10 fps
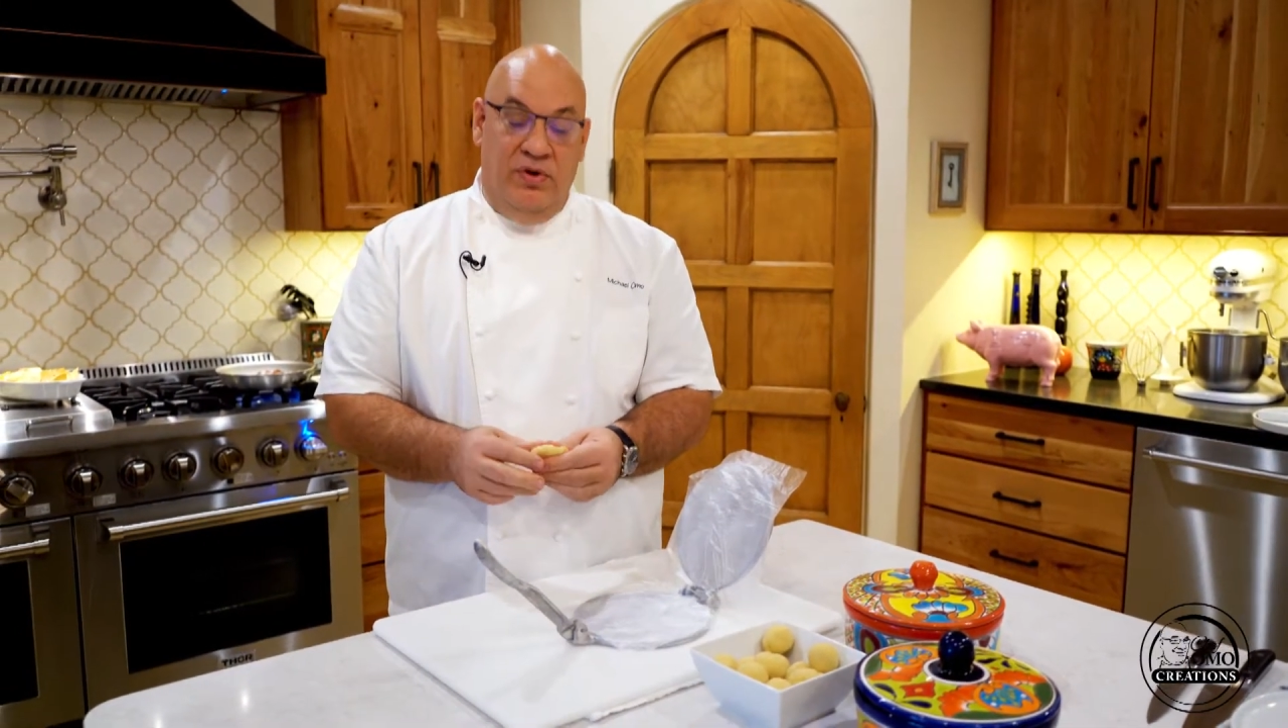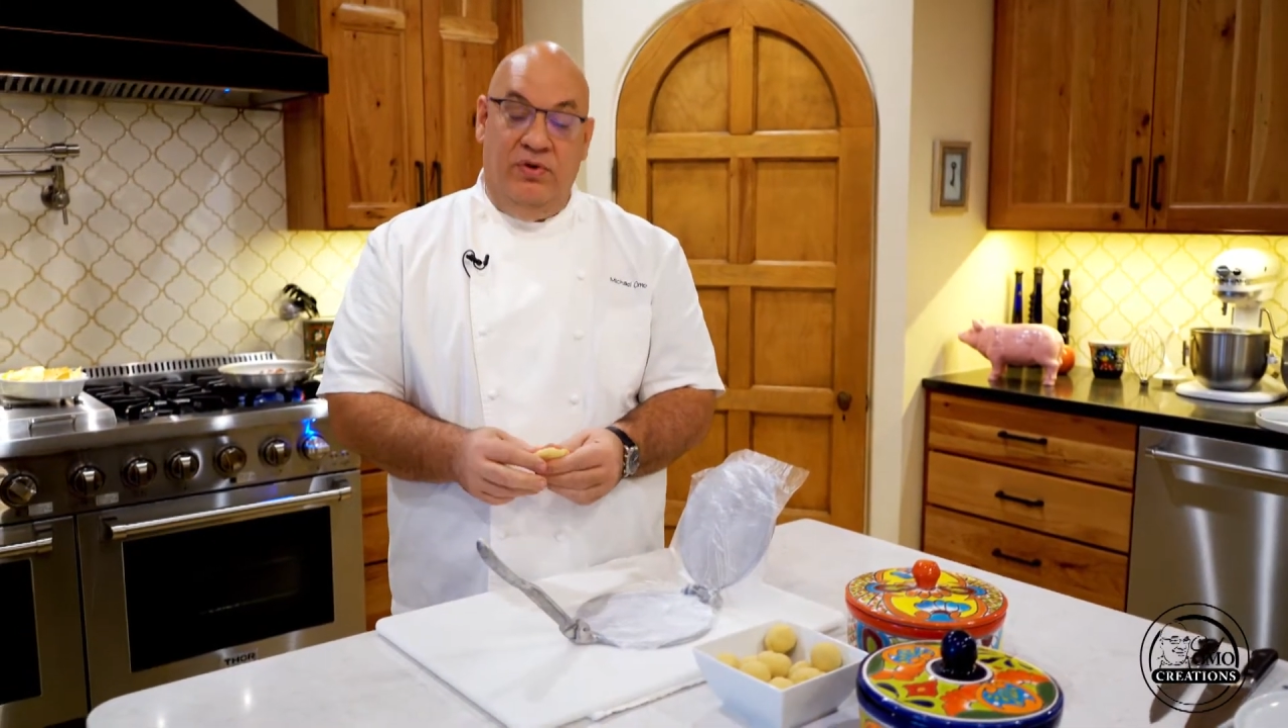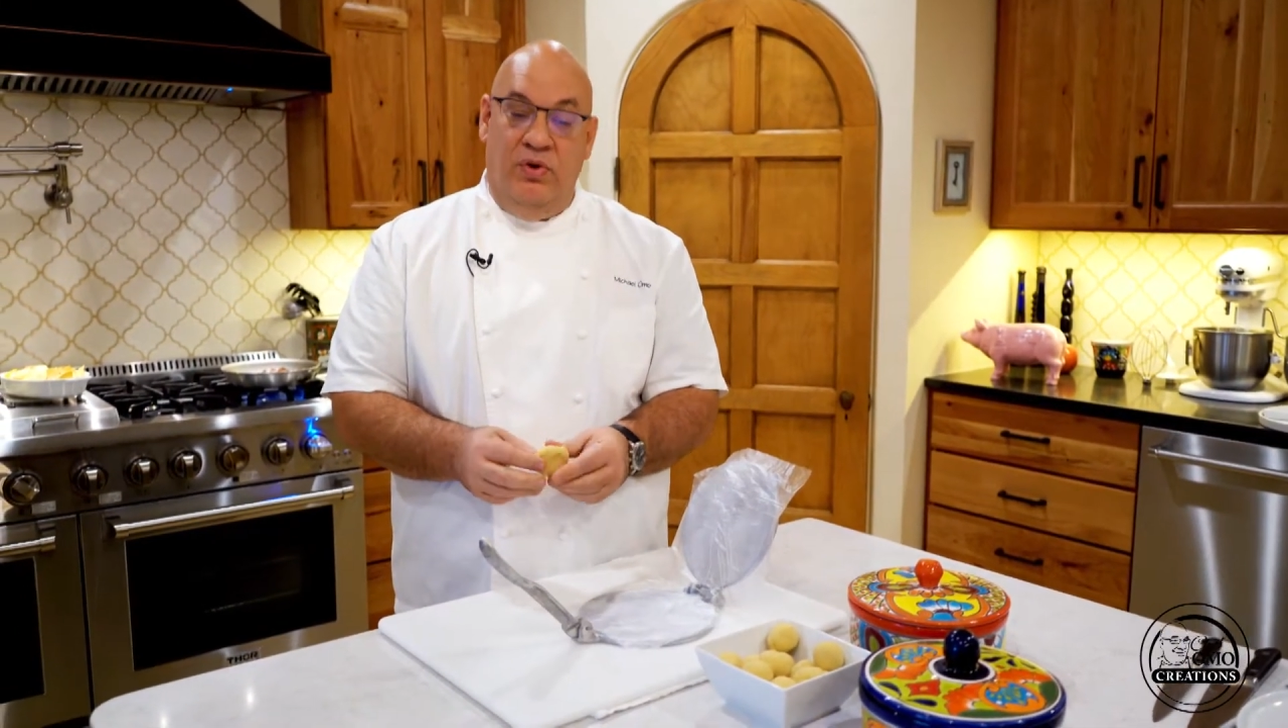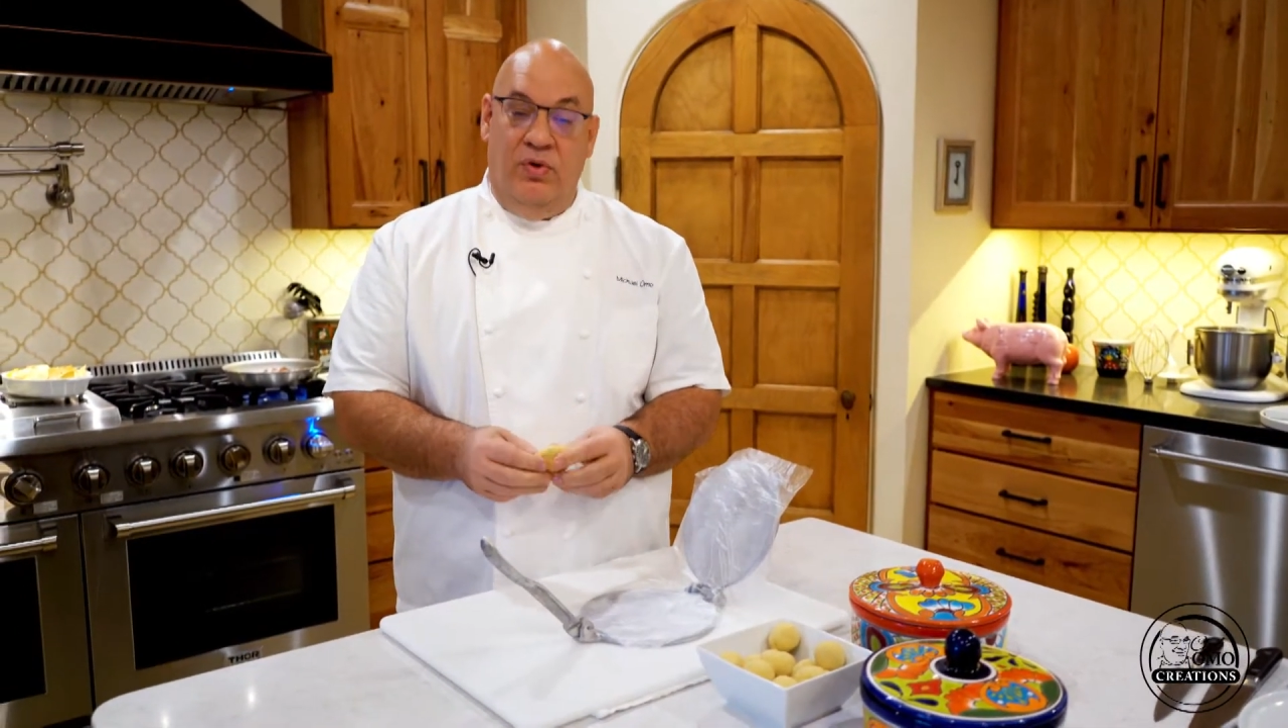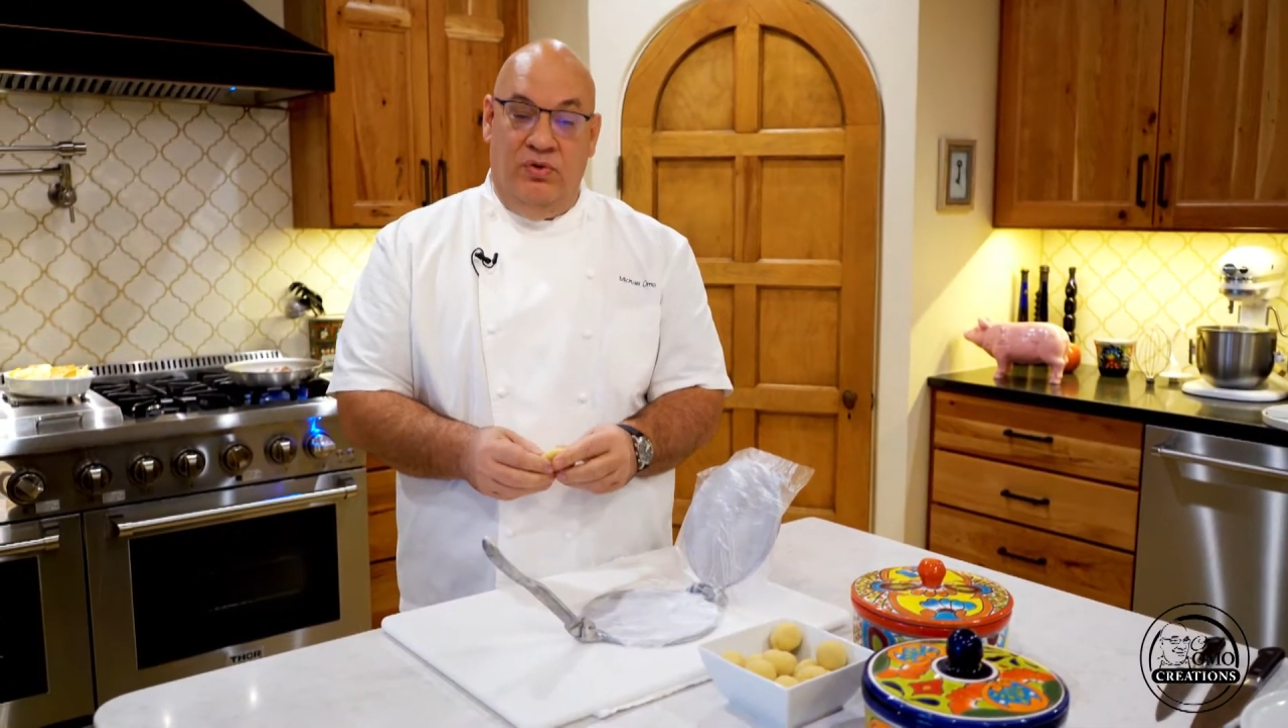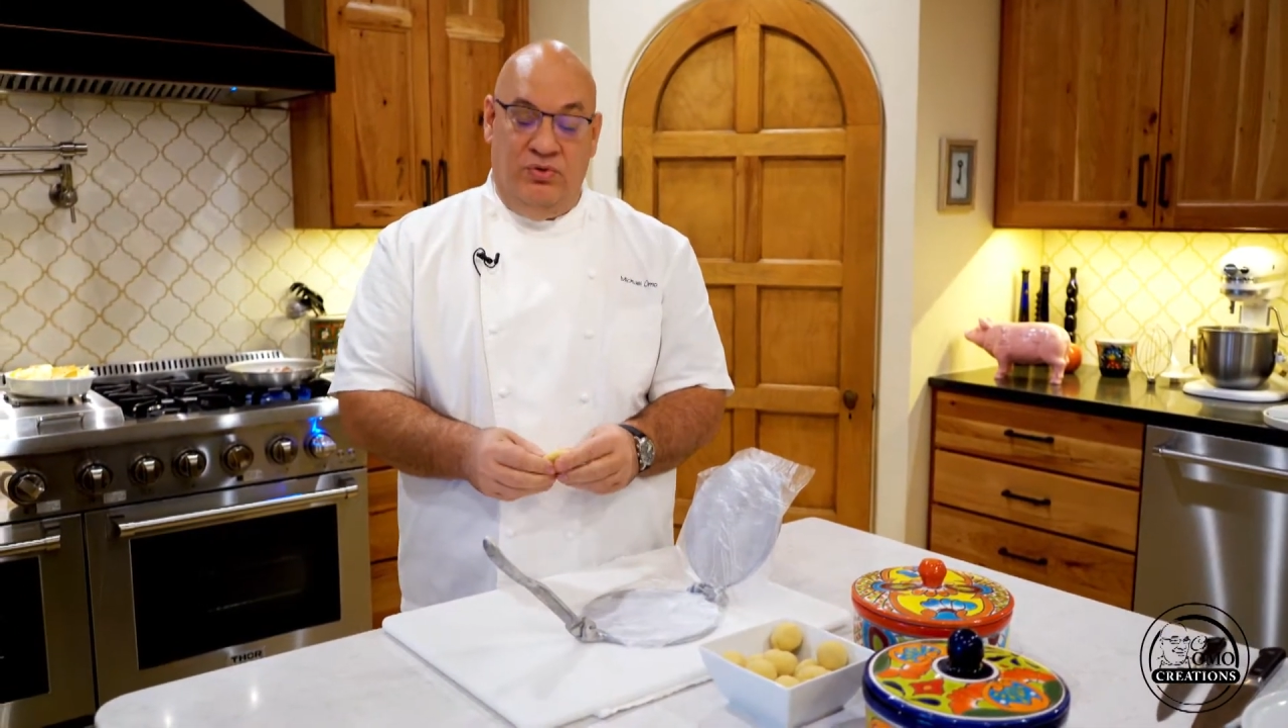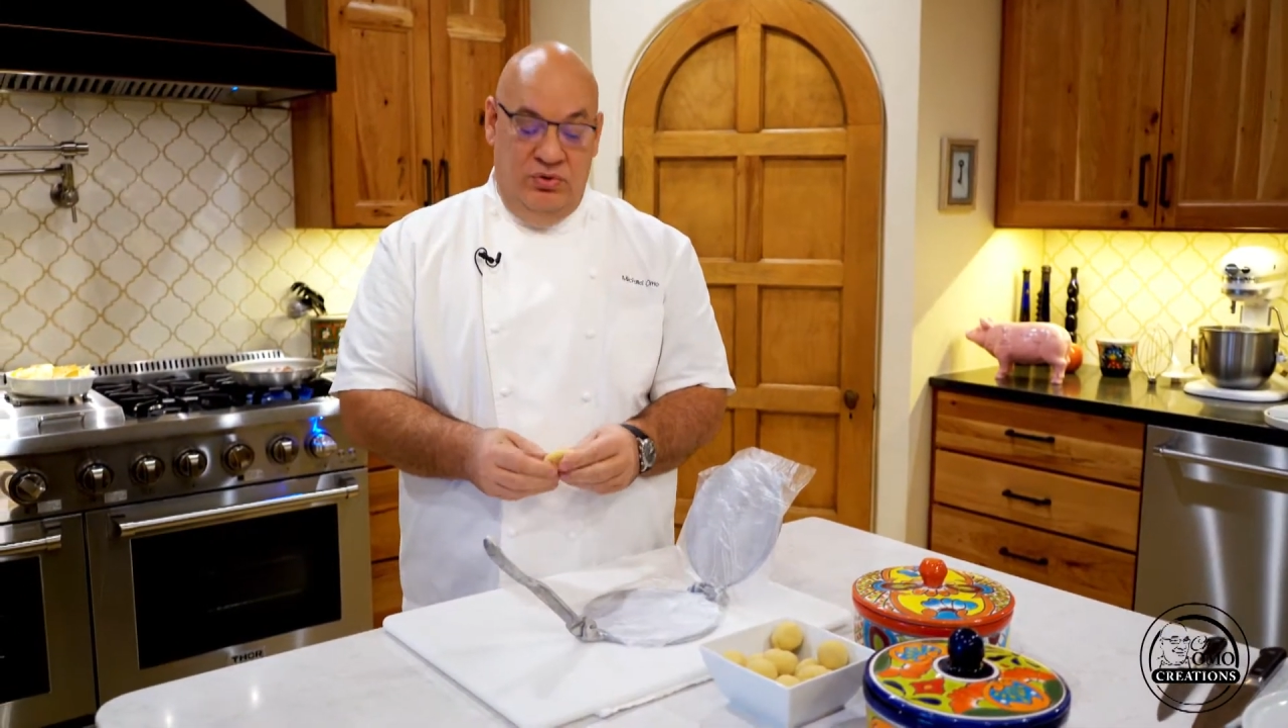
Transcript: local